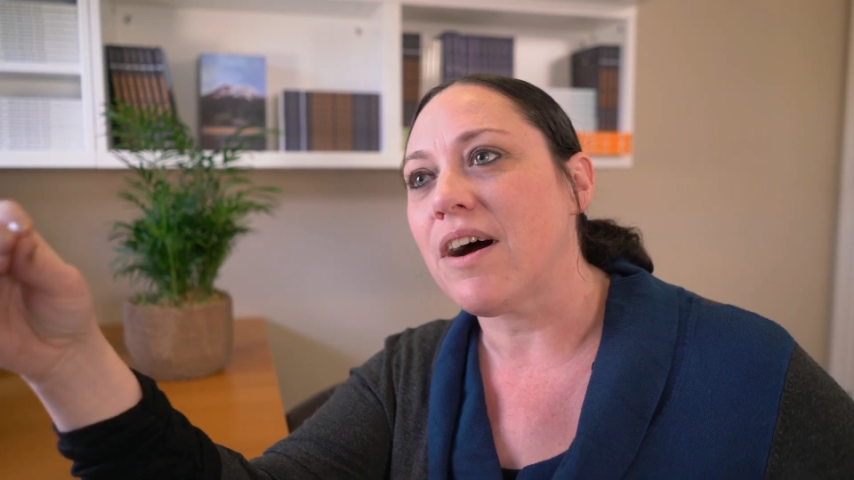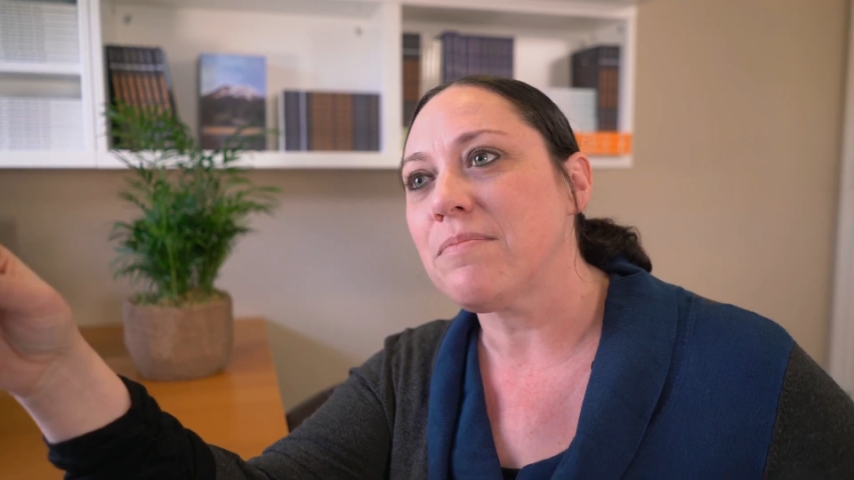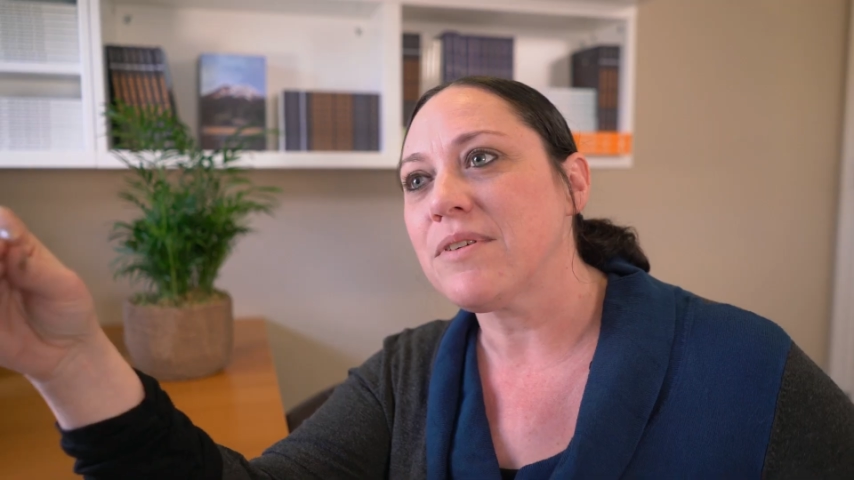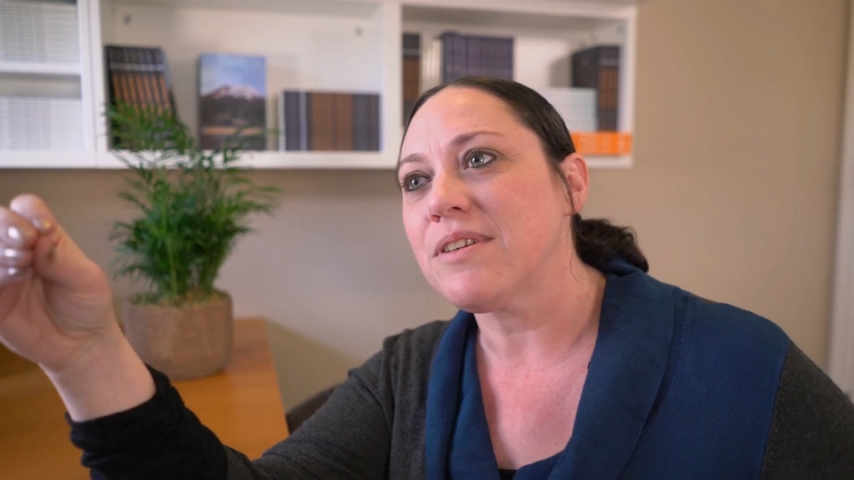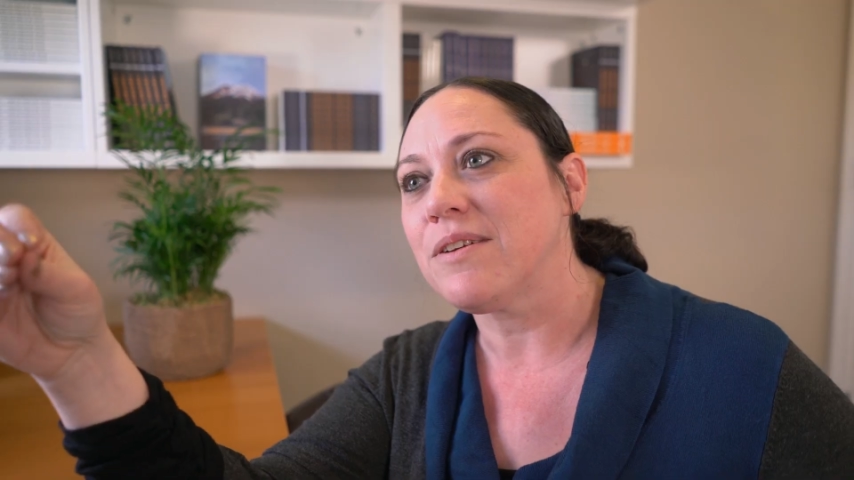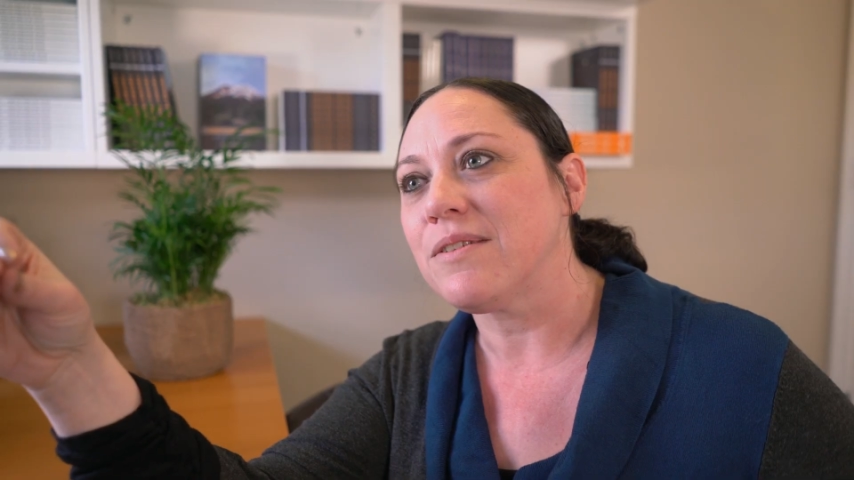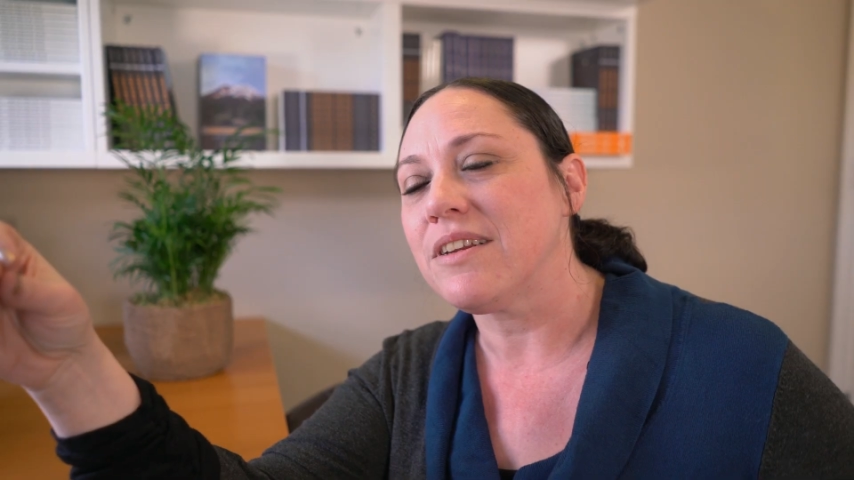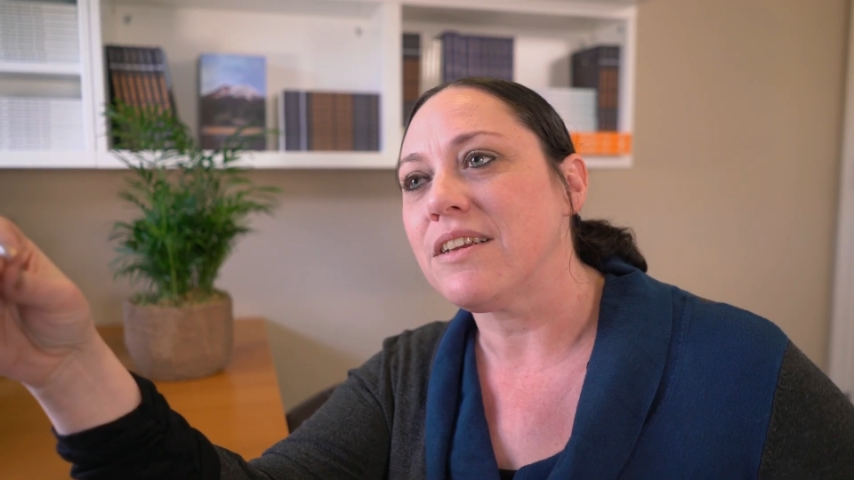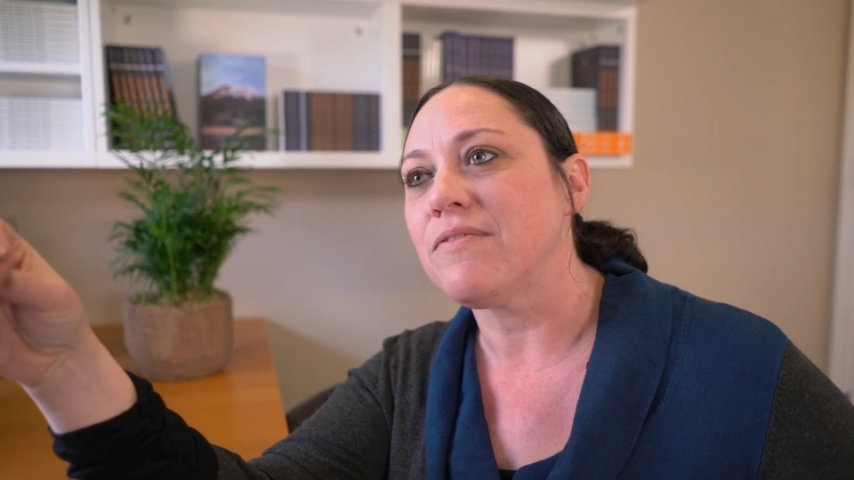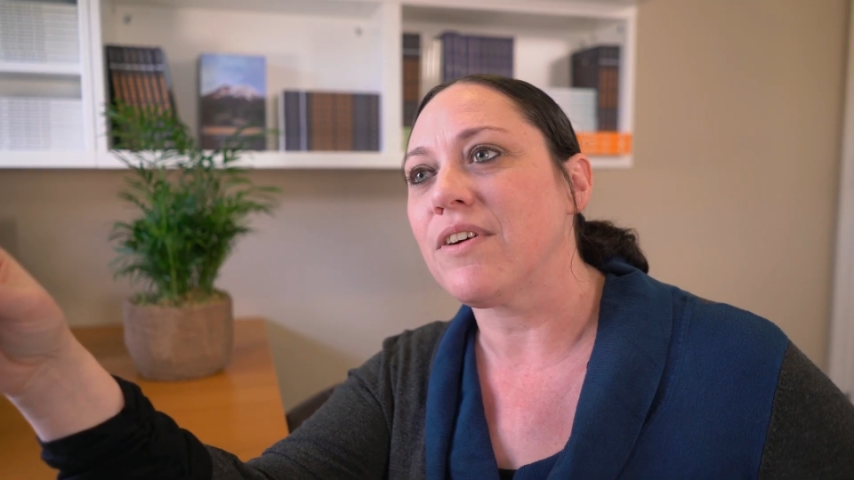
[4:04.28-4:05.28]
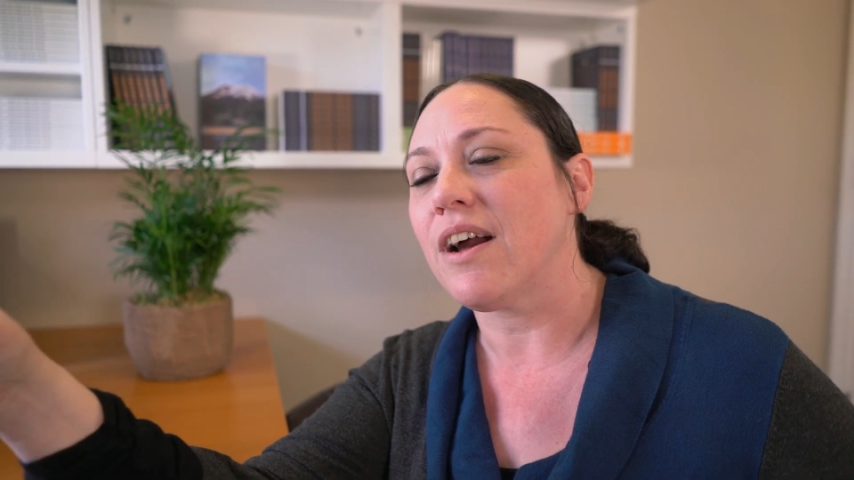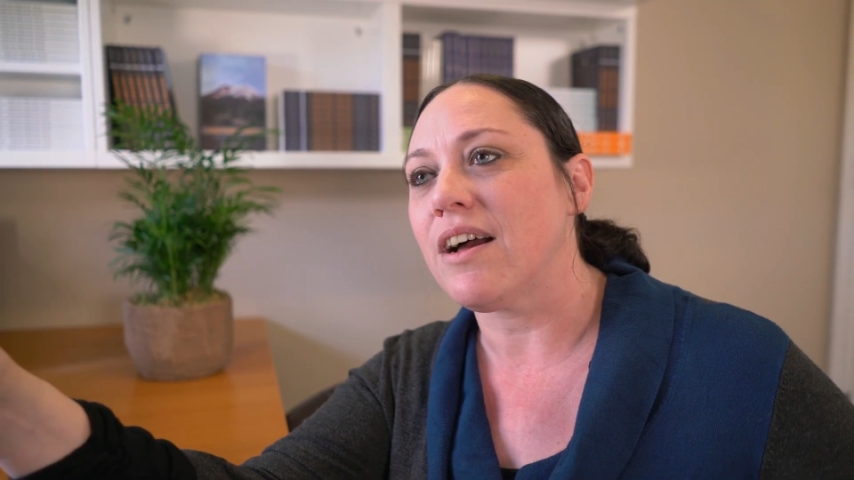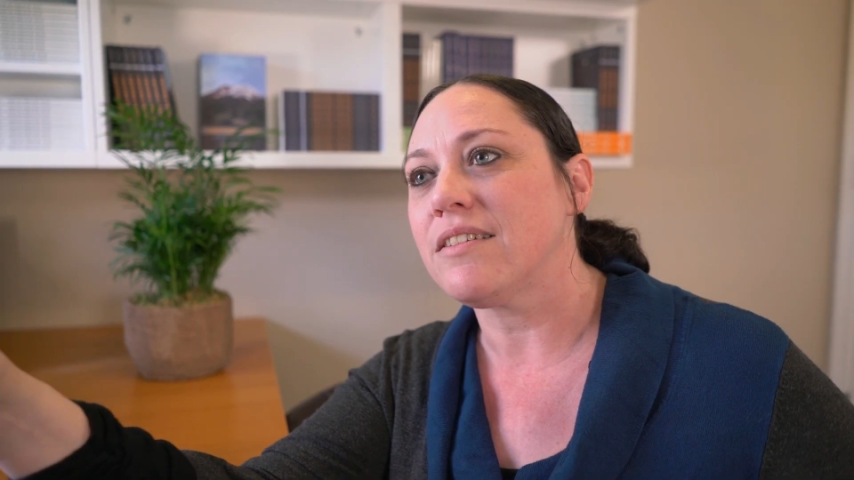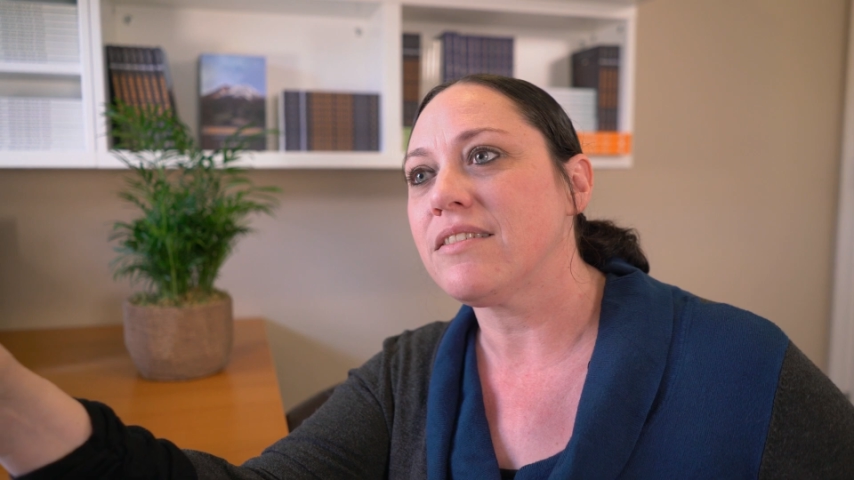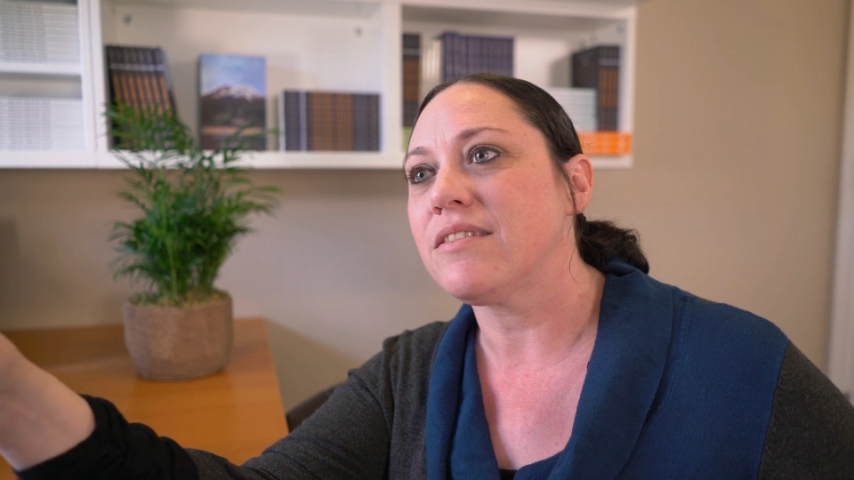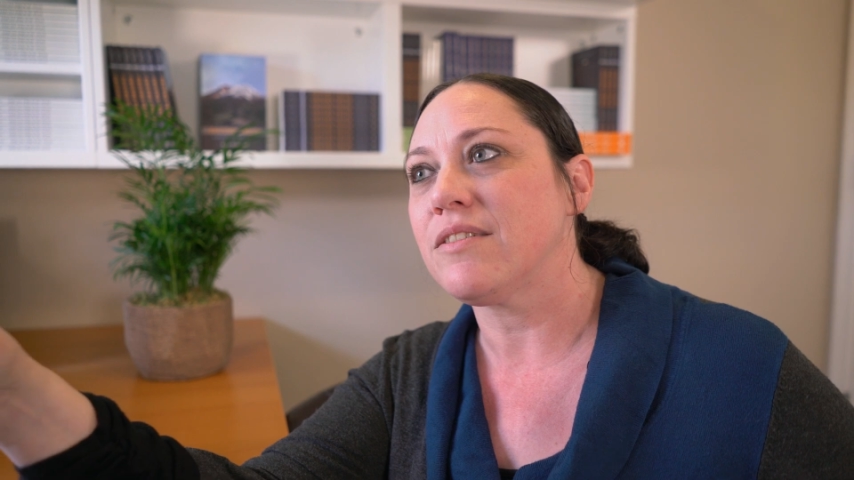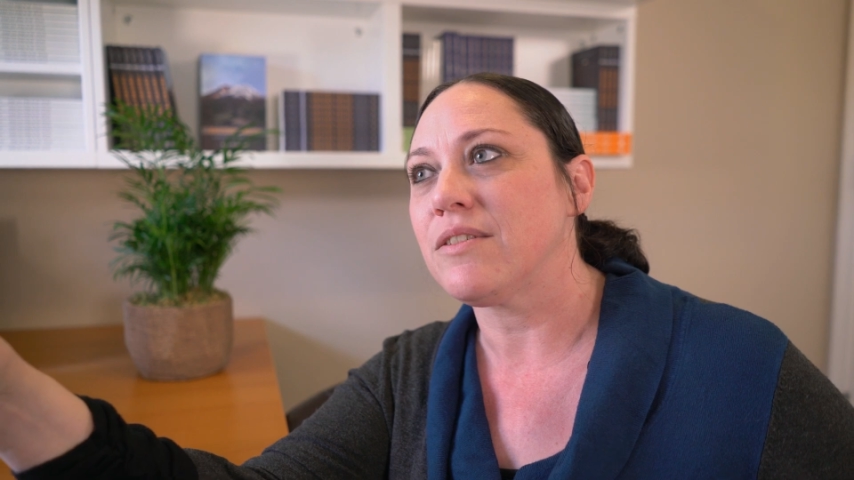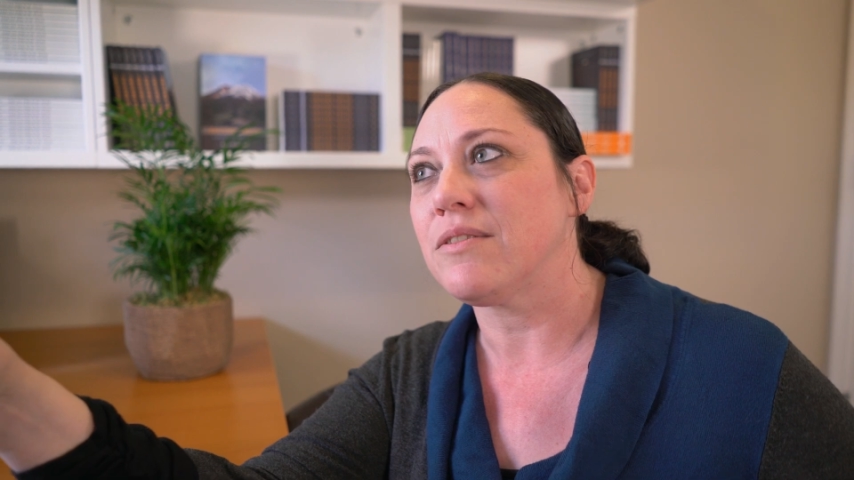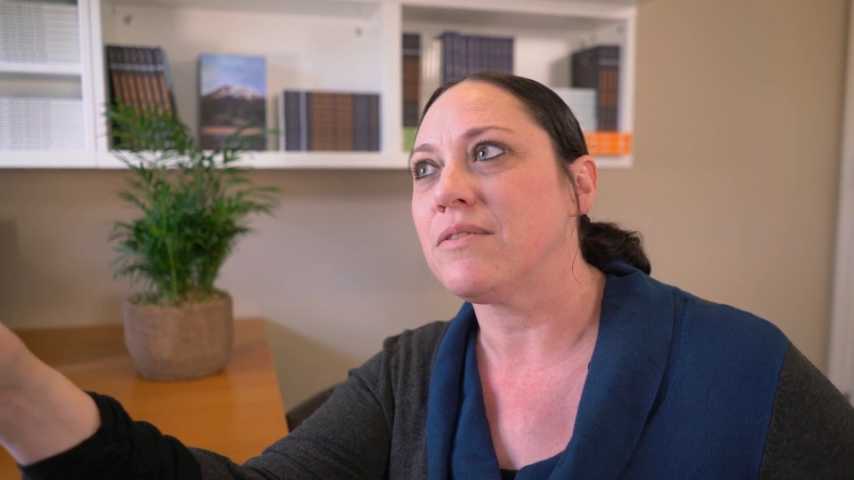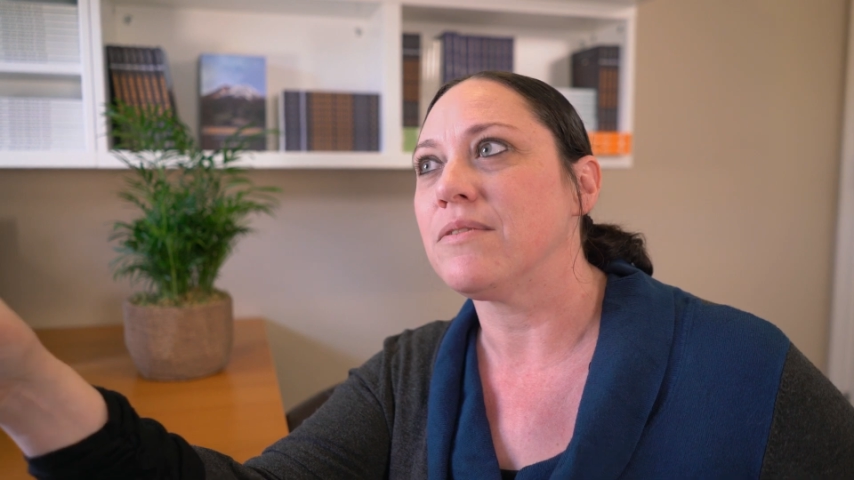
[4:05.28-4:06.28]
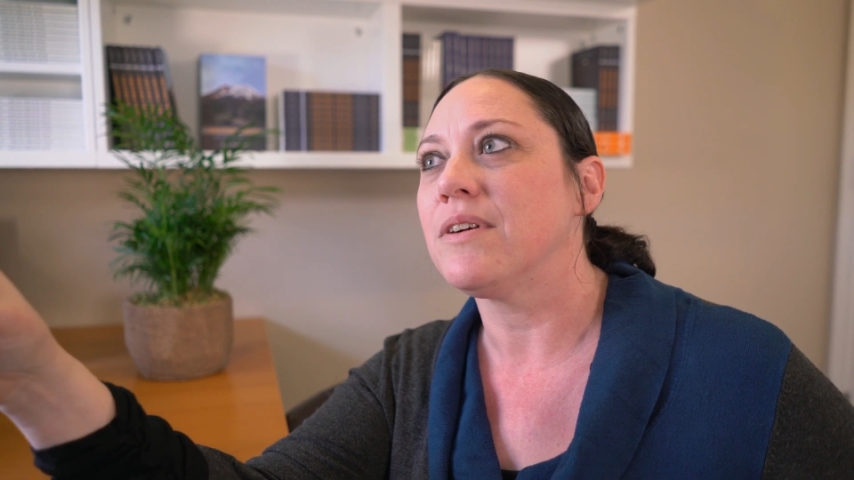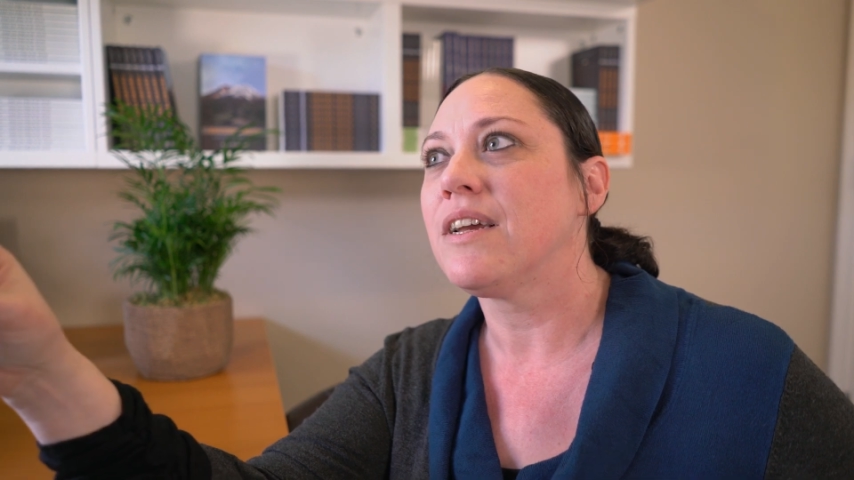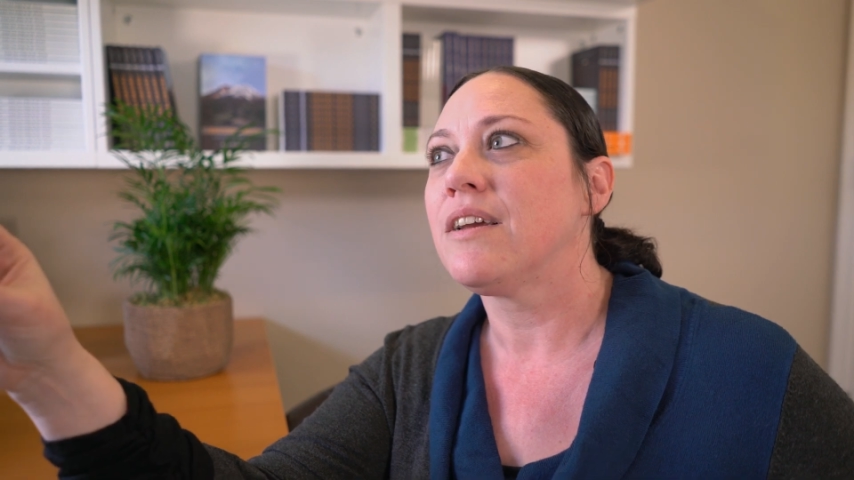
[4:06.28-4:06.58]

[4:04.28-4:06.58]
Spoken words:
opportunity for us to